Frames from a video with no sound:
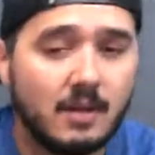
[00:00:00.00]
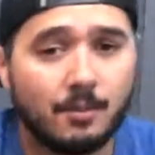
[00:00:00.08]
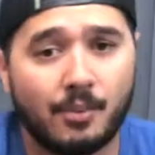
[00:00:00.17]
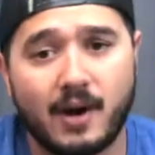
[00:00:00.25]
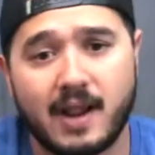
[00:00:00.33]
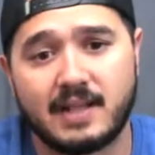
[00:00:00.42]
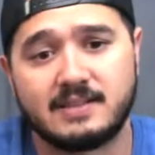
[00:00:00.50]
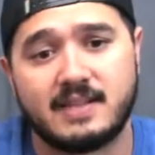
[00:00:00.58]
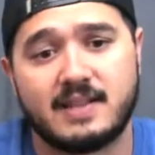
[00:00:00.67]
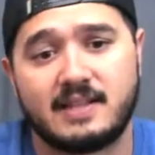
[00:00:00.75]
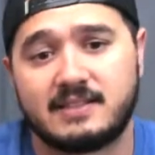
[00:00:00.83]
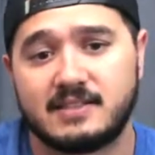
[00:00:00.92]
brands,
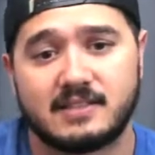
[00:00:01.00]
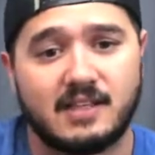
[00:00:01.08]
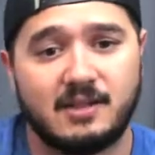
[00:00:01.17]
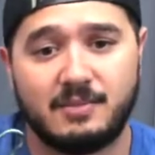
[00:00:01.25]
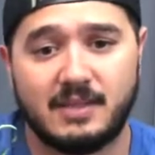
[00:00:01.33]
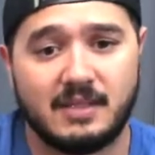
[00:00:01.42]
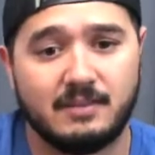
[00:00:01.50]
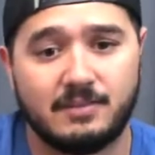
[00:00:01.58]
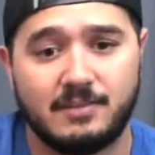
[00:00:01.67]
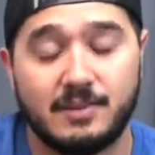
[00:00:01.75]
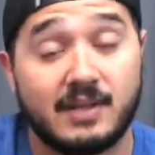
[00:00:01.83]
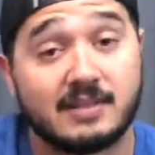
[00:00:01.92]
and that's just going to
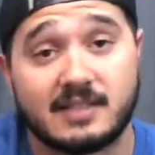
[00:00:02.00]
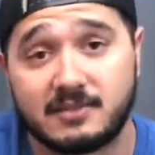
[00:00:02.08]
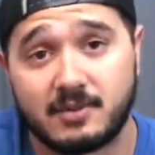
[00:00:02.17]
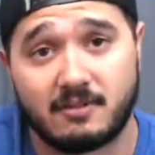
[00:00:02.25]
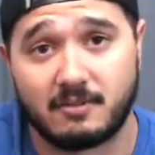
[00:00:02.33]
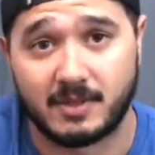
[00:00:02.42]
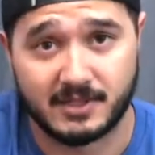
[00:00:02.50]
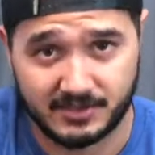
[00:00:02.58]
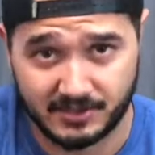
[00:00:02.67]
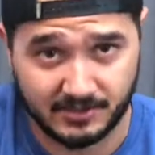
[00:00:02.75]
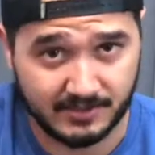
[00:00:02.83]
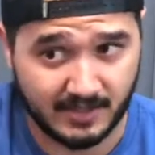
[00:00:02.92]
be because that's what
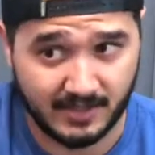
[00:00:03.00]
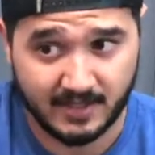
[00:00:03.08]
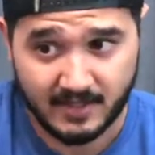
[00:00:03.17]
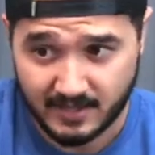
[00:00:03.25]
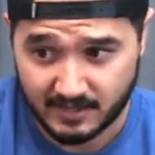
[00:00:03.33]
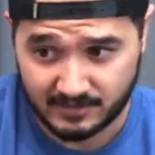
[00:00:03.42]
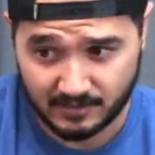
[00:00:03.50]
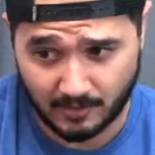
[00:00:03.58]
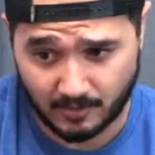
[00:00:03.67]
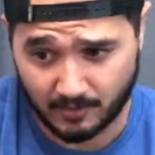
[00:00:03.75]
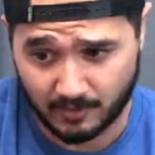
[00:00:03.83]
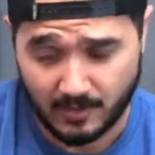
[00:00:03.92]
everybody's using.
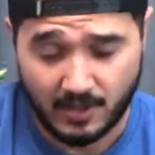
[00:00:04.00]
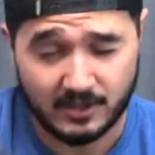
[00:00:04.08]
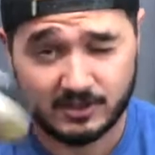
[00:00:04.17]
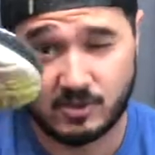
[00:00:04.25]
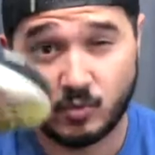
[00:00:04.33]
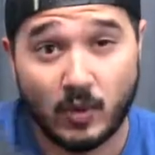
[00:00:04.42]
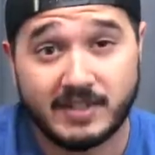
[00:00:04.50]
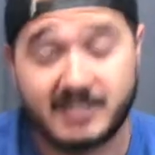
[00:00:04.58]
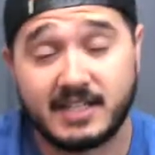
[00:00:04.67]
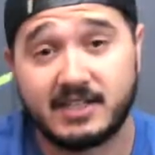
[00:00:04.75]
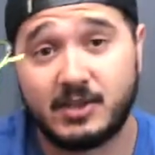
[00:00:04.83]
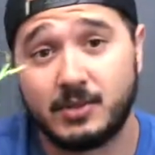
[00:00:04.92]
So
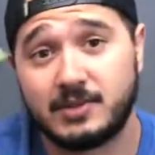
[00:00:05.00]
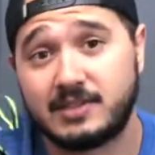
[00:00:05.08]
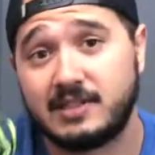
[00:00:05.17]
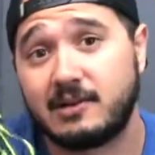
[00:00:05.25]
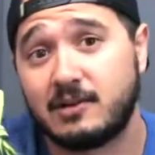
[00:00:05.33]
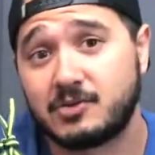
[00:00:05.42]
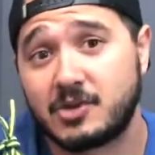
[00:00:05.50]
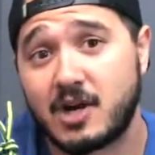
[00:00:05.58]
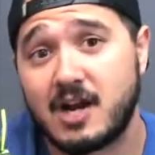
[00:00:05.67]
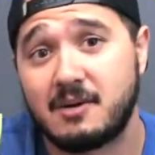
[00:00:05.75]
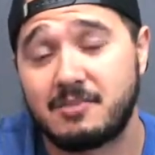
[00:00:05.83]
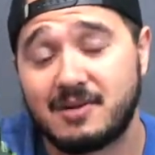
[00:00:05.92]
switching to a zero
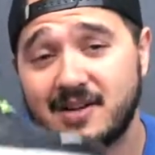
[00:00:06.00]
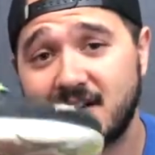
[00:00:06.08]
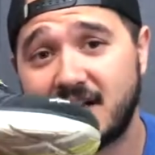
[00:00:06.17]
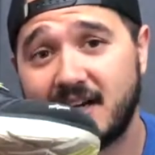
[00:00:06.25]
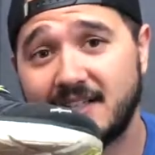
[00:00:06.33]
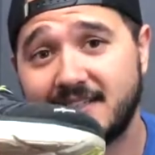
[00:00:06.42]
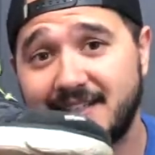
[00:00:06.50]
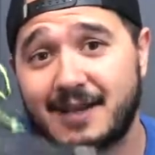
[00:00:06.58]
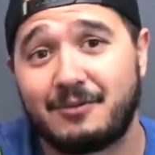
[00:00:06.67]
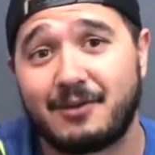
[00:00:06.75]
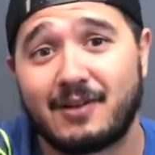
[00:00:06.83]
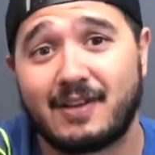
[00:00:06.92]
drop,
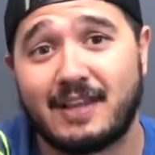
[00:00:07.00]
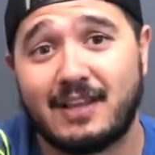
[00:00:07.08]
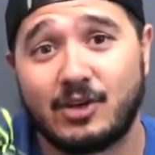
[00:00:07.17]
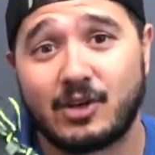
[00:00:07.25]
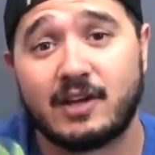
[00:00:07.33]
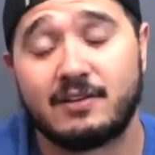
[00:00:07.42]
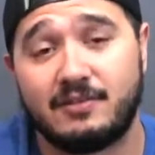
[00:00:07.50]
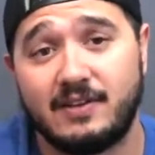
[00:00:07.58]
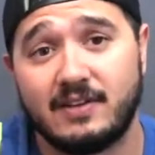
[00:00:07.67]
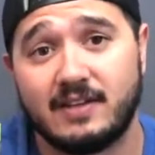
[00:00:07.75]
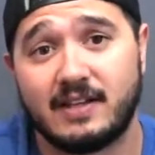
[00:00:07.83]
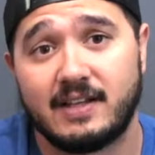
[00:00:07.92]
definitely you're going to
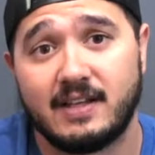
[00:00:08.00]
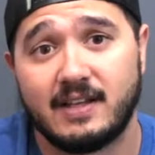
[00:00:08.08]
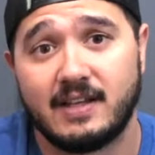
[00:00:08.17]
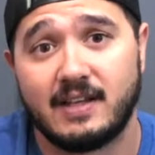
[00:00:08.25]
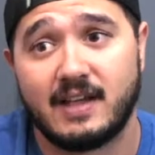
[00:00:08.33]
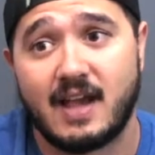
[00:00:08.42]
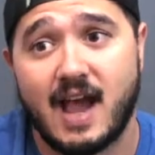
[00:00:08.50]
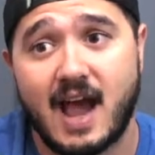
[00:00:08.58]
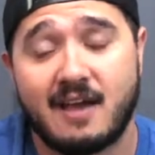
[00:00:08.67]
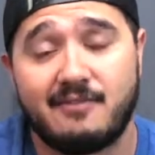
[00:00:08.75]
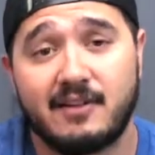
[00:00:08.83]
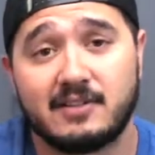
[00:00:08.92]
feel it.
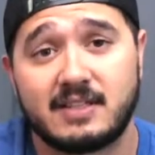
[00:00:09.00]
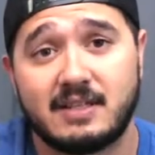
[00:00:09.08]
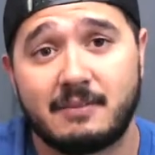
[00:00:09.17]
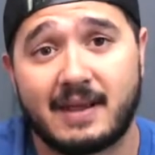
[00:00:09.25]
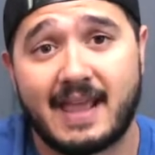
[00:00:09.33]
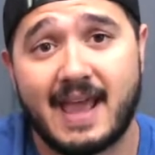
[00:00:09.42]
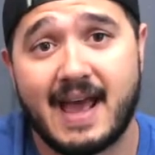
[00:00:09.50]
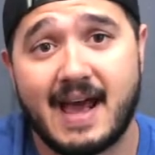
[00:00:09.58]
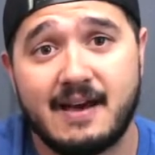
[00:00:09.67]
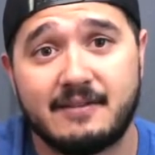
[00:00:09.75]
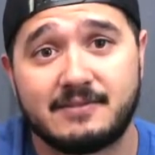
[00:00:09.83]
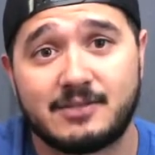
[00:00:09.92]
I felt it in my
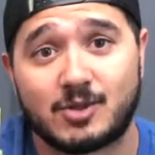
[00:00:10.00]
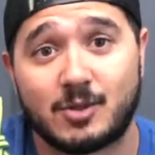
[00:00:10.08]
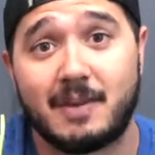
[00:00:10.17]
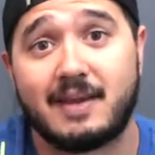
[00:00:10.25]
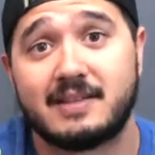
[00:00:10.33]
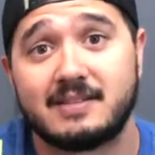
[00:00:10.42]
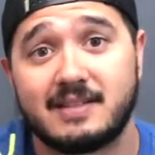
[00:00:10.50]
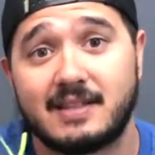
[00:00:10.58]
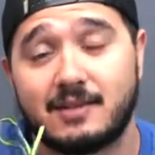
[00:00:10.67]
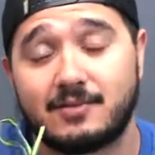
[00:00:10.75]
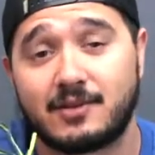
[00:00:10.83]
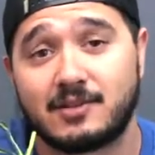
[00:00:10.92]
calves
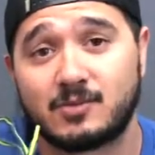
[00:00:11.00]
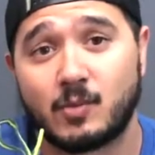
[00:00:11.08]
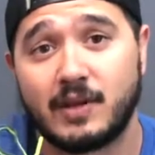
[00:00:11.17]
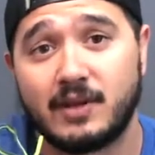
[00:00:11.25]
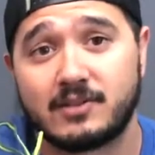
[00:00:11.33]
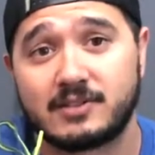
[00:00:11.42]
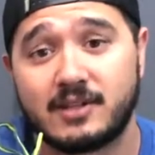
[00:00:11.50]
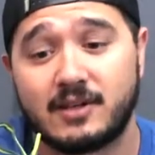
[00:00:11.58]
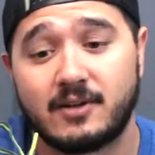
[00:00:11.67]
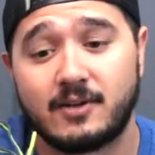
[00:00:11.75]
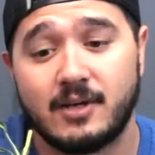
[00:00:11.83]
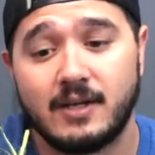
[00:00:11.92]
tremendously the first week or
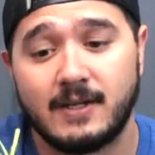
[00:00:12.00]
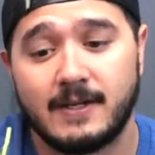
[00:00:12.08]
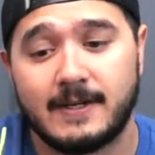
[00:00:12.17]
so.